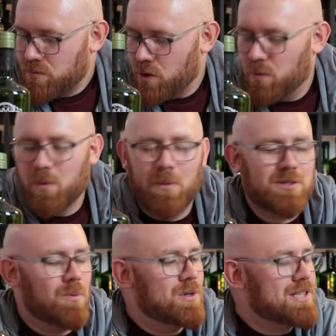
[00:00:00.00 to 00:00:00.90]

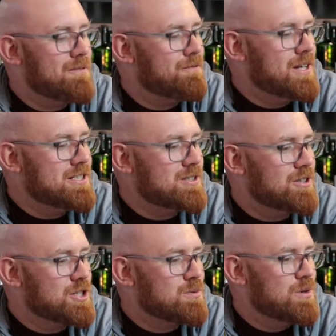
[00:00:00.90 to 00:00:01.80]
What's that funny
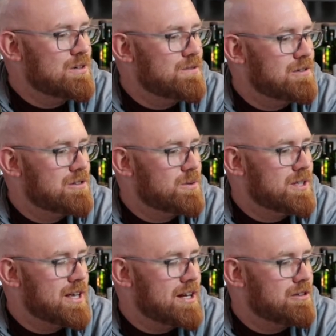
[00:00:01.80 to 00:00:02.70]
Scottish word for
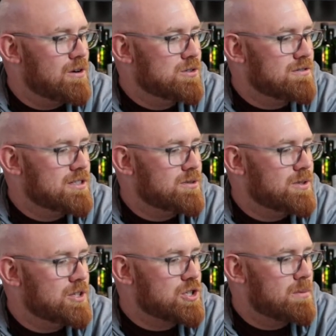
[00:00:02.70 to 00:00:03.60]
getting groceries,
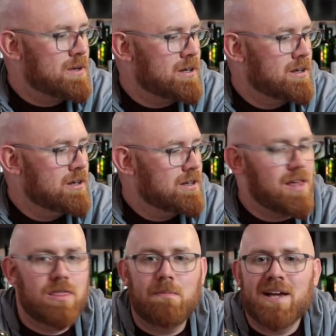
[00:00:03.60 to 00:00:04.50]
doing your shopping?
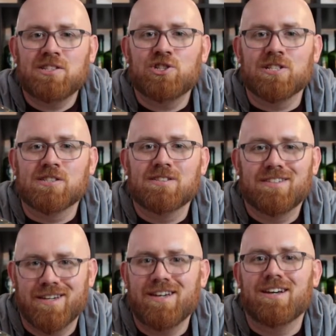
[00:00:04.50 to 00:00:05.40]
Getting the messages.
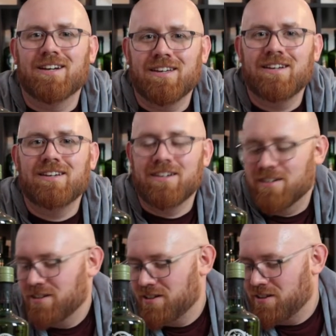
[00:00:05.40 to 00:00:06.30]
Yeah.
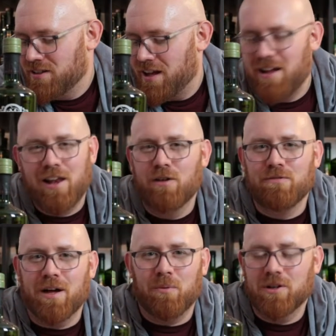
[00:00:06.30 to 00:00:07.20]
I love
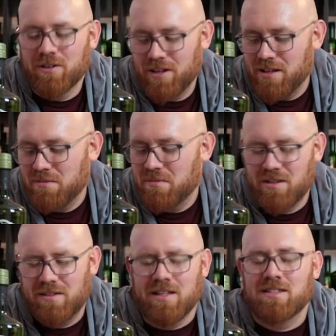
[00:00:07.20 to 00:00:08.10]
that one.
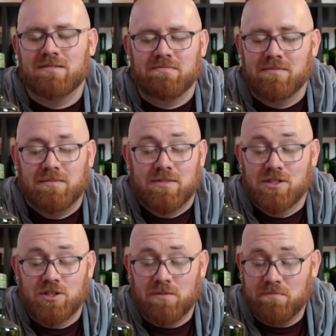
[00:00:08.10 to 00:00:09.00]
It's
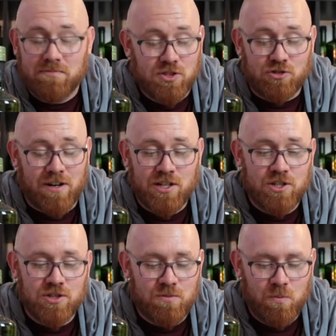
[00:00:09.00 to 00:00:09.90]
such a
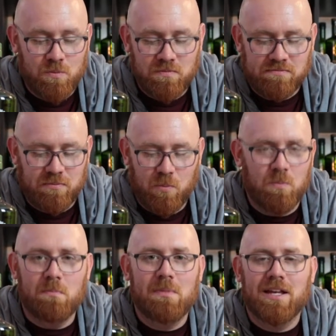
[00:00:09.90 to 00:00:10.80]
strange
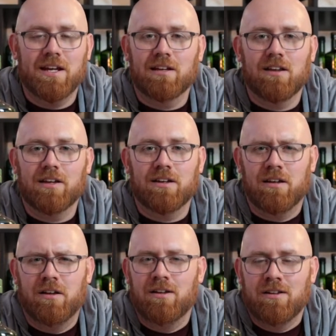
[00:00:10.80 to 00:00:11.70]
meaning. Like,
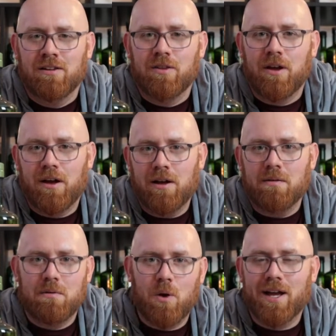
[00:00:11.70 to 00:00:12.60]

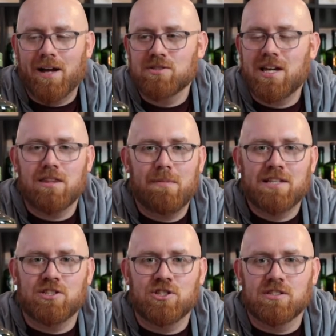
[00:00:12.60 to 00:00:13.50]
I'm going out to get the
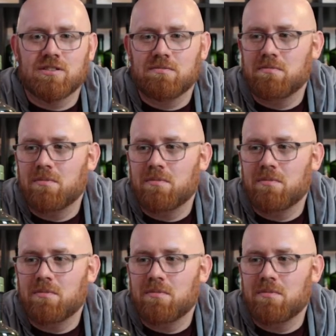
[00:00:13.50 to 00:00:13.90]
messages.